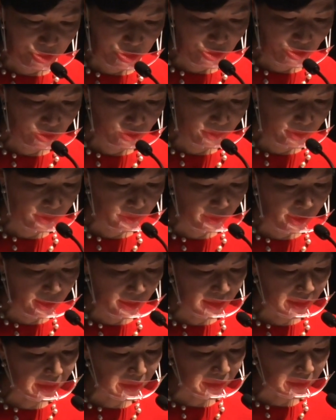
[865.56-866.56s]
human
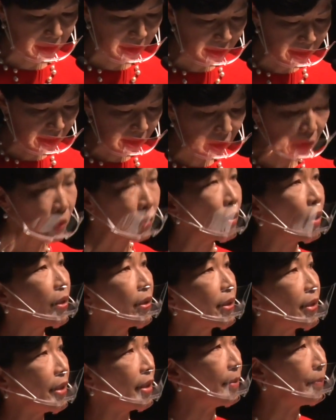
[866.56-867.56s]
rights or just
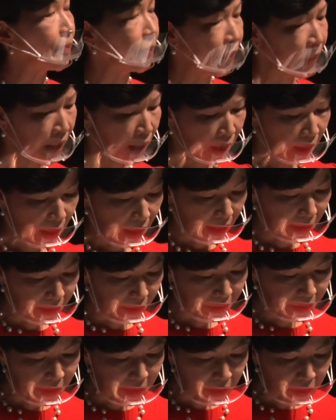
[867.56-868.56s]
equality, I
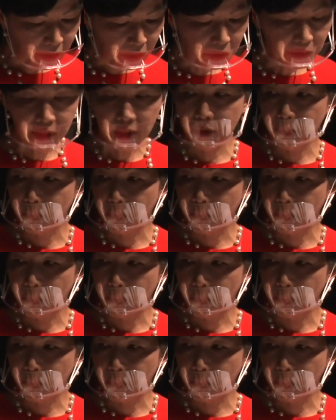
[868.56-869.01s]
thought the only